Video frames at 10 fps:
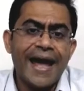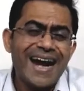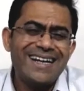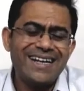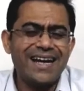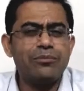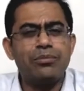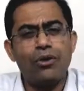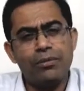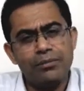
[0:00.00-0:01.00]
that
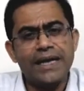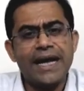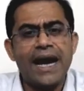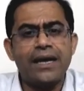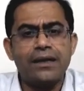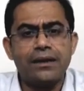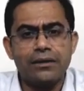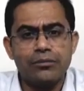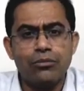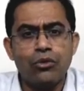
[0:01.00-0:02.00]
can probably add
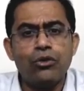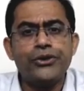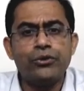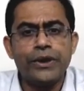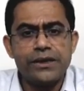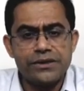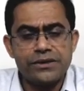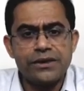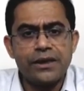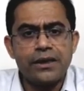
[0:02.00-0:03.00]
more
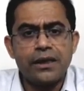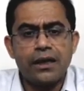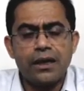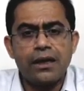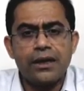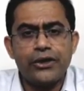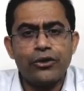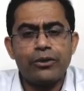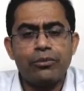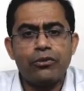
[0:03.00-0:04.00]
units to
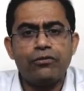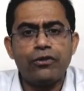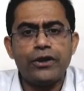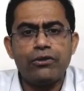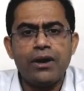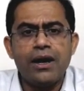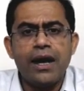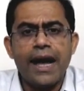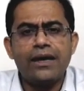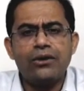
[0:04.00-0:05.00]
your portfolio
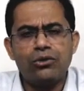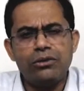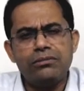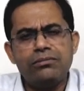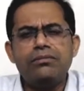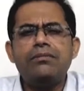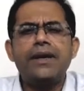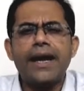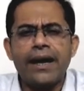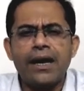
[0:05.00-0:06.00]
and could
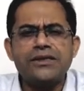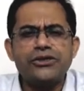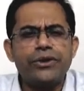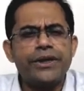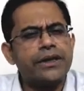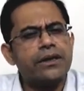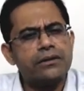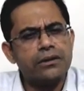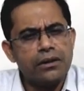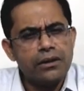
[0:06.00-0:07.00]
enhance your
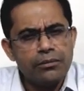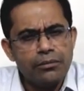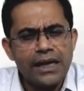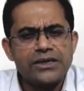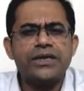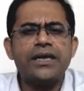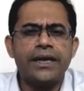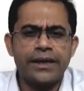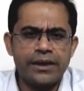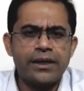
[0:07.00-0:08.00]
return
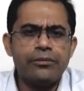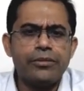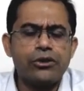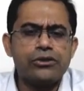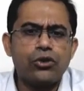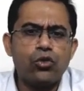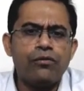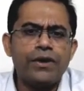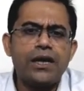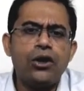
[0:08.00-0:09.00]
marginally. Because
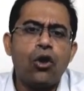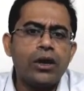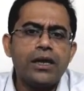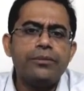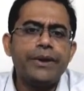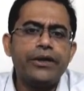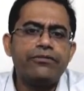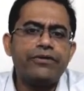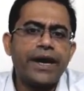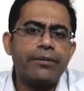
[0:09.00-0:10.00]
over a longer period
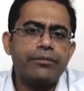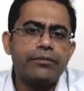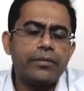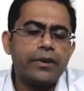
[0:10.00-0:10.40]
of time,